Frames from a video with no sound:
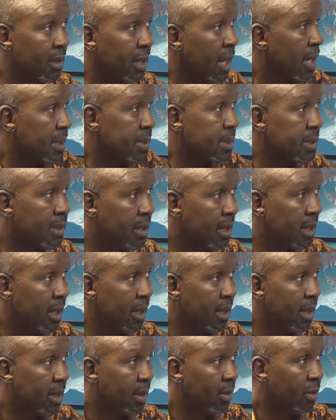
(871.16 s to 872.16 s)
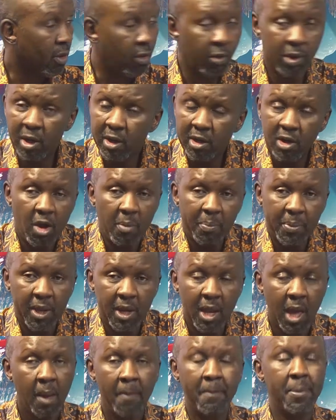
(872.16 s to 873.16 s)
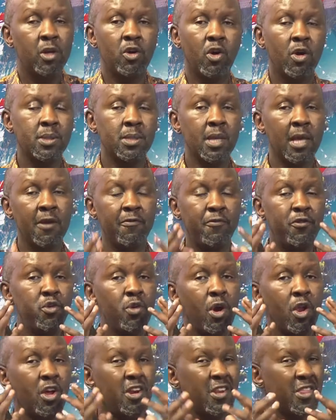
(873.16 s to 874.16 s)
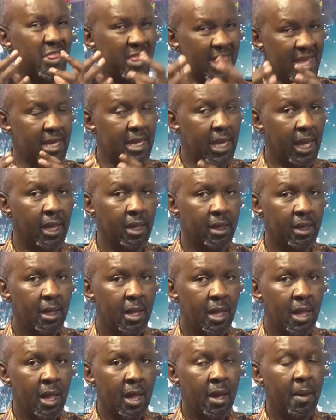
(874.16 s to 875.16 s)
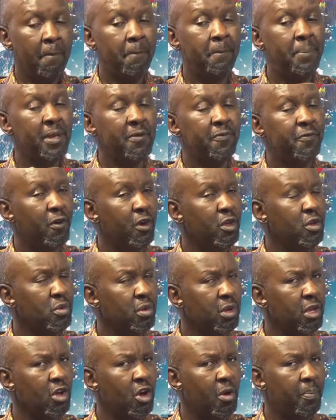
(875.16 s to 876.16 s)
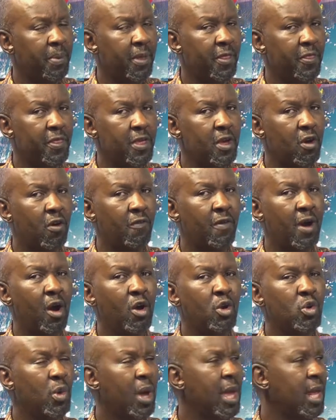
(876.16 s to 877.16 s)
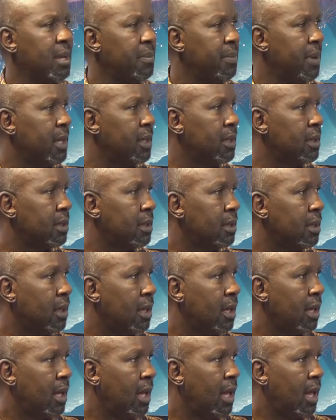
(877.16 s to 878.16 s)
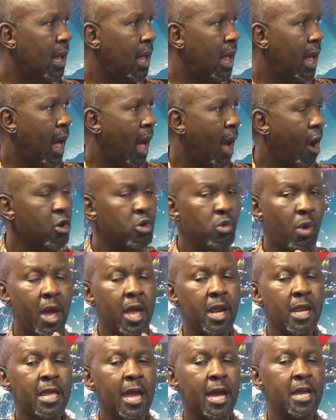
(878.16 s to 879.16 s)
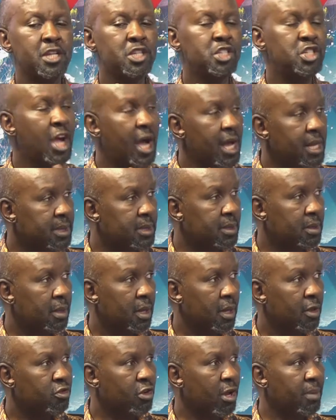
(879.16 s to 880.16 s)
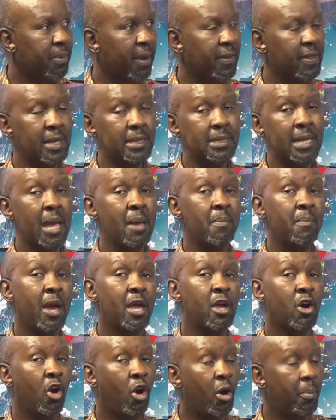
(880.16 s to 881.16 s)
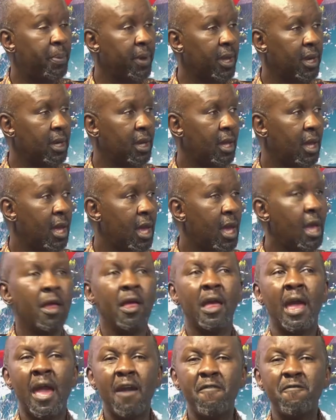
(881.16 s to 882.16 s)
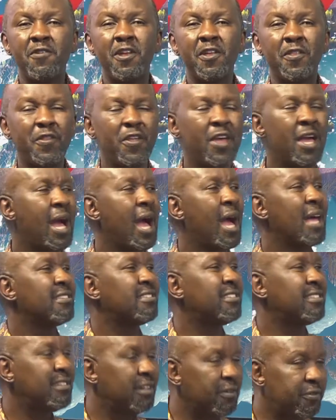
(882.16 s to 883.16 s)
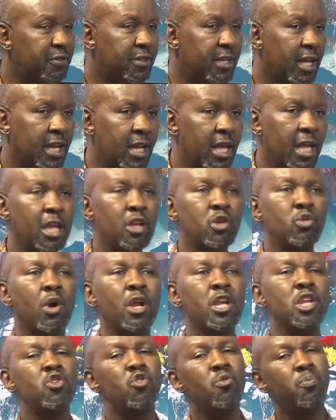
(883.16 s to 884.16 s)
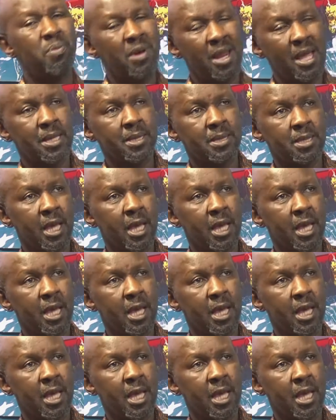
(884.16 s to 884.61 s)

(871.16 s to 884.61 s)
Yes. We'll reopen, because if you are not thinking, before you reopen, think of how do I rebuild? How do I readjust? So that by the time I open, everything has shifted into a new place.